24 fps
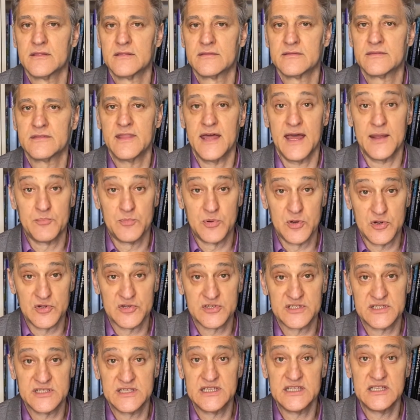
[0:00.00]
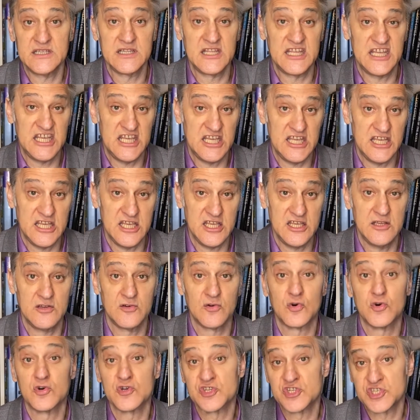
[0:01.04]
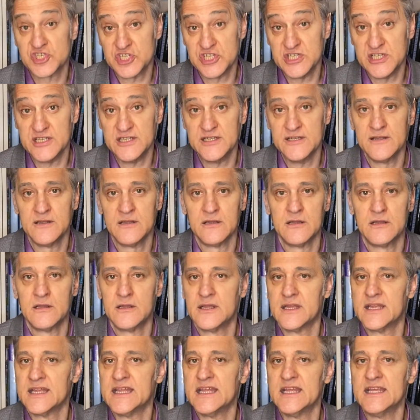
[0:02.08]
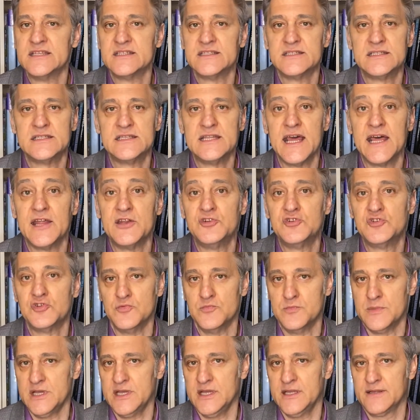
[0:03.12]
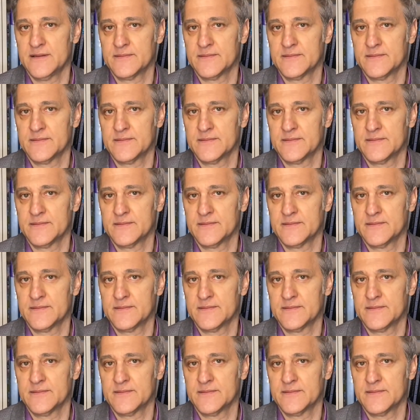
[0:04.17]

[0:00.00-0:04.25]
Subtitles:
that person, he or she, is dead to me.